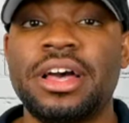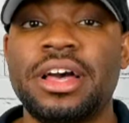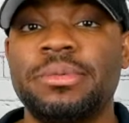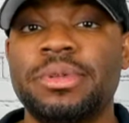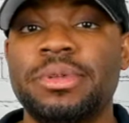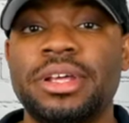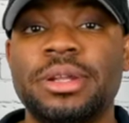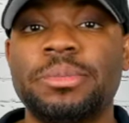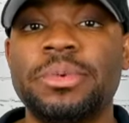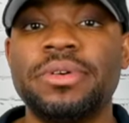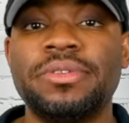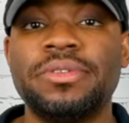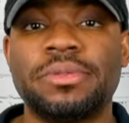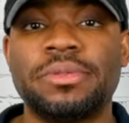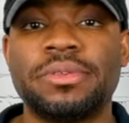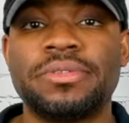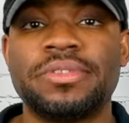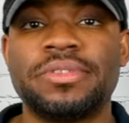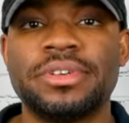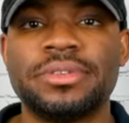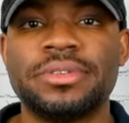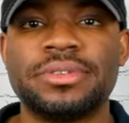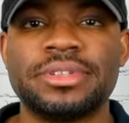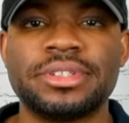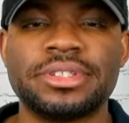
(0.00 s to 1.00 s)
I'm not a movie
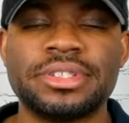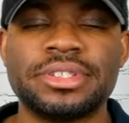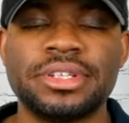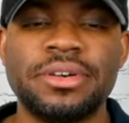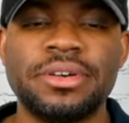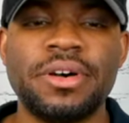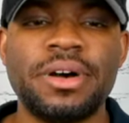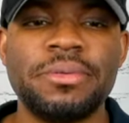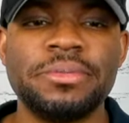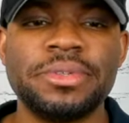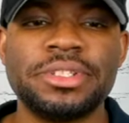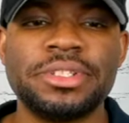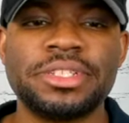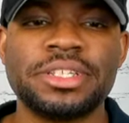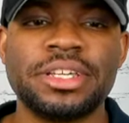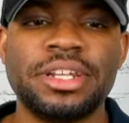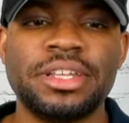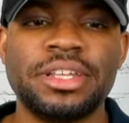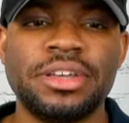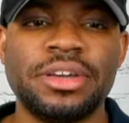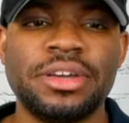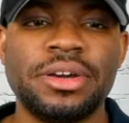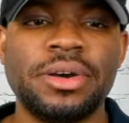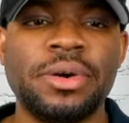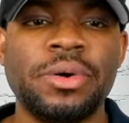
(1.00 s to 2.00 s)
reviewer, so I'm just going
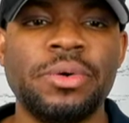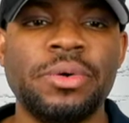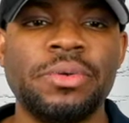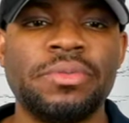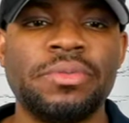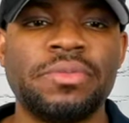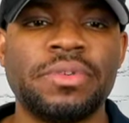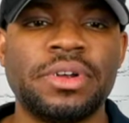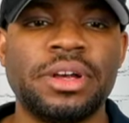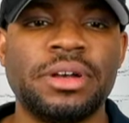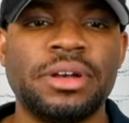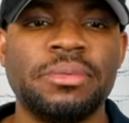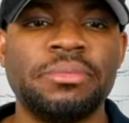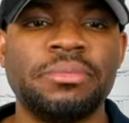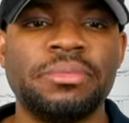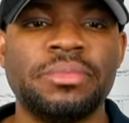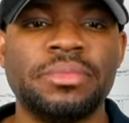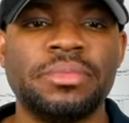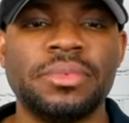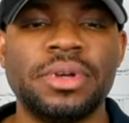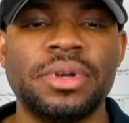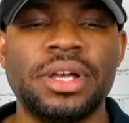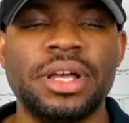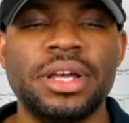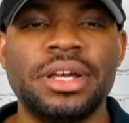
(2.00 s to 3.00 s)
to go from
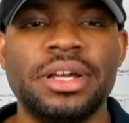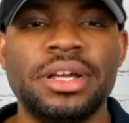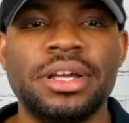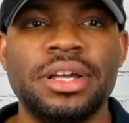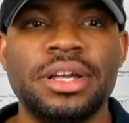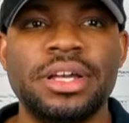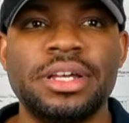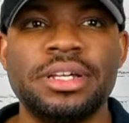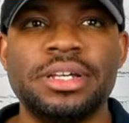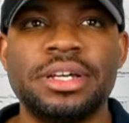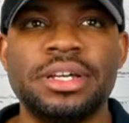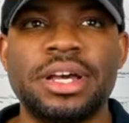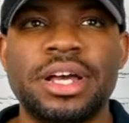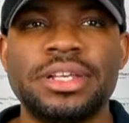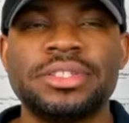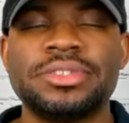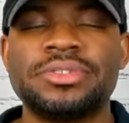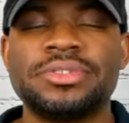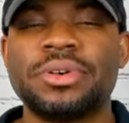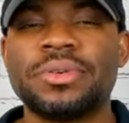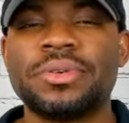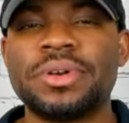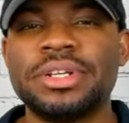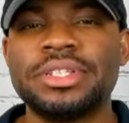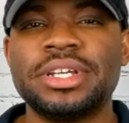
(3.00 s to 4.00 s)
a
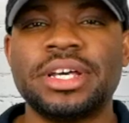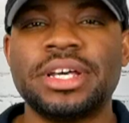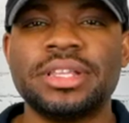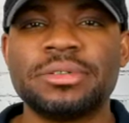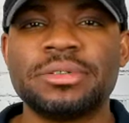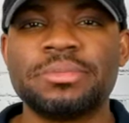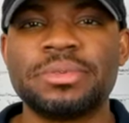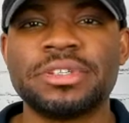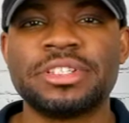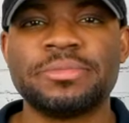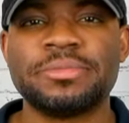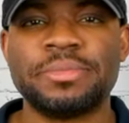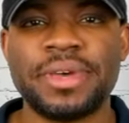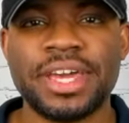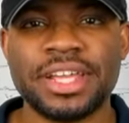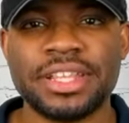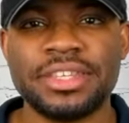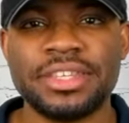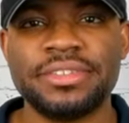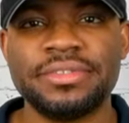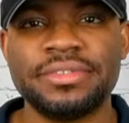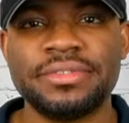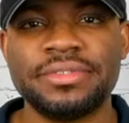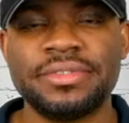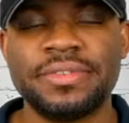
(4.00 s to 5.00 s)
storyteller
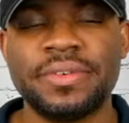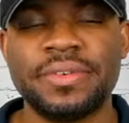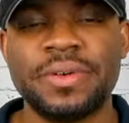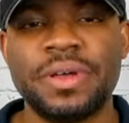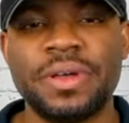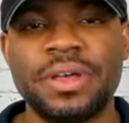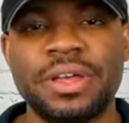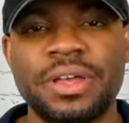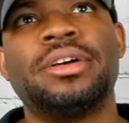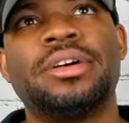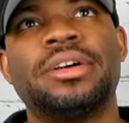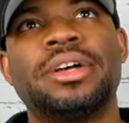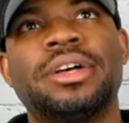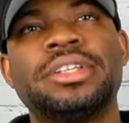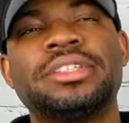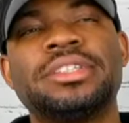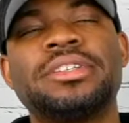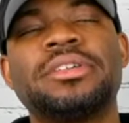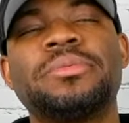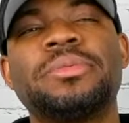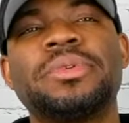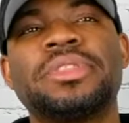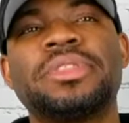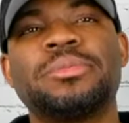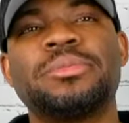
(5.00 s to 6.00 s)
perspective. Let's
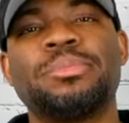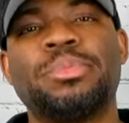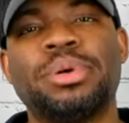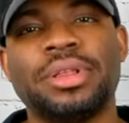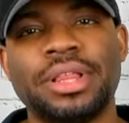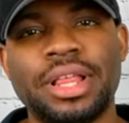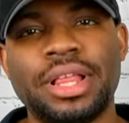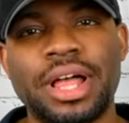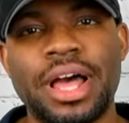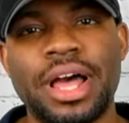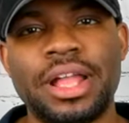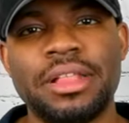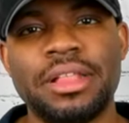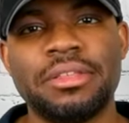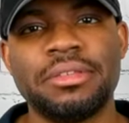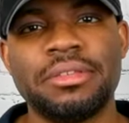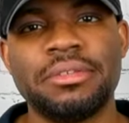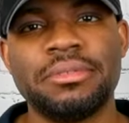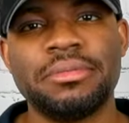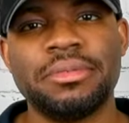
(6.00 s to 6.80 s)
start with the plot.